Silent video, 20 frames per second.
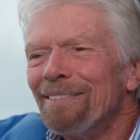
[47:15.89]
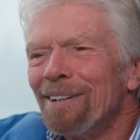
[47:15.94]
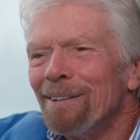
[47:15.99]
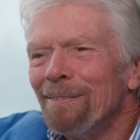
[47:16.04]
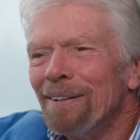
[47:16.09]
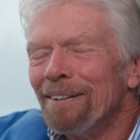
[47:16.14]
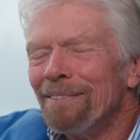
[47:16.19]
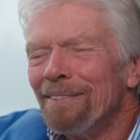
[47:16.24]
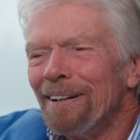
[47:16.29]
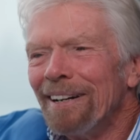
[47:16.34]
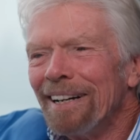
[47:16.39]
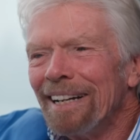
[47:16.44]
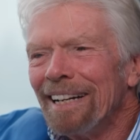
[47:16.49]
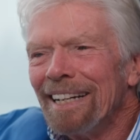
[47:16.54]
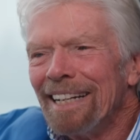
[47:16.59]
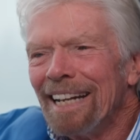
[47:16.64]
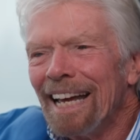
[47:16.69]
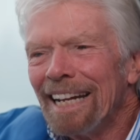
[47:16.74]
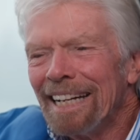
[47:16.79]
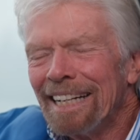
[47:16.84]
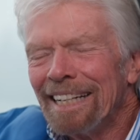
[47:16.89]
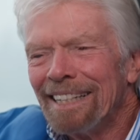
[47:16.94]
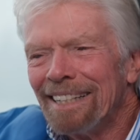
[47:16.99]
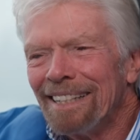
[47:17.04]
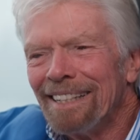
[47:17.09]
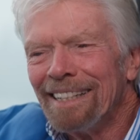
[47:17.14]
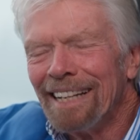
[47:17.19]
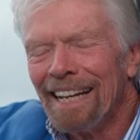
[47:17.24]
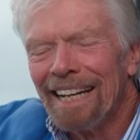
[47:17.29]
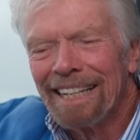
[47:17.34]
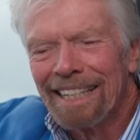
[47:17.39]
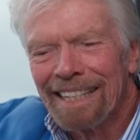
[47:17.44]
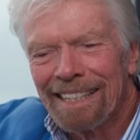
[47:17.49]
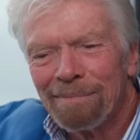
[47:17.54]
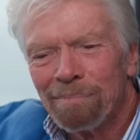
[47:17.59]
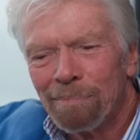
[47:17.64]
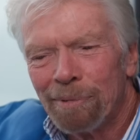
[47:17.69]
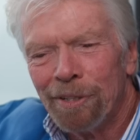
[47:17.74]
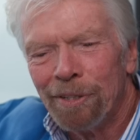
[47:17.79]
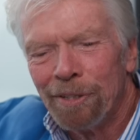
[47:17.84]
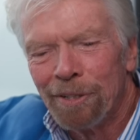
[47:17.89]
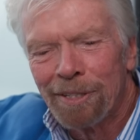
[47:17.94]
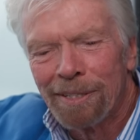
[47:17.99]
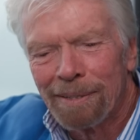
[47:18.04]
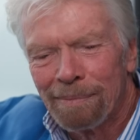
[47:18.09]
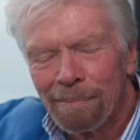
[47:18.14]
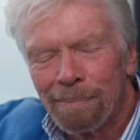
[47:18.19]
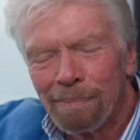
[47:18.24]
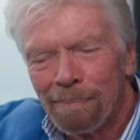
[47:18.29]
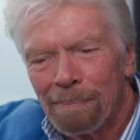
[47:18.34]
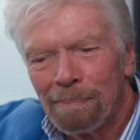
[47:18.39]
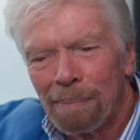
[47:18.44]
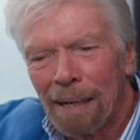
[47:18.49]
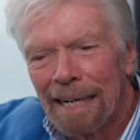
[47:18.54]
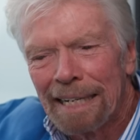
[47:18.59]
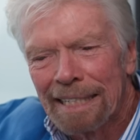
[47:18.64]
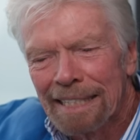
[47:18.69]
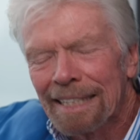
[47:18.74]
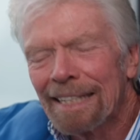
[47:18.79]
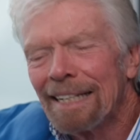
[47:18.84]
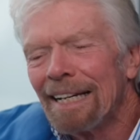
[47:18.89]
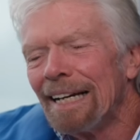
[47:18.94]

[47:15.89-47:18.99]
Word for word: from a very naked, naked, bruised butt.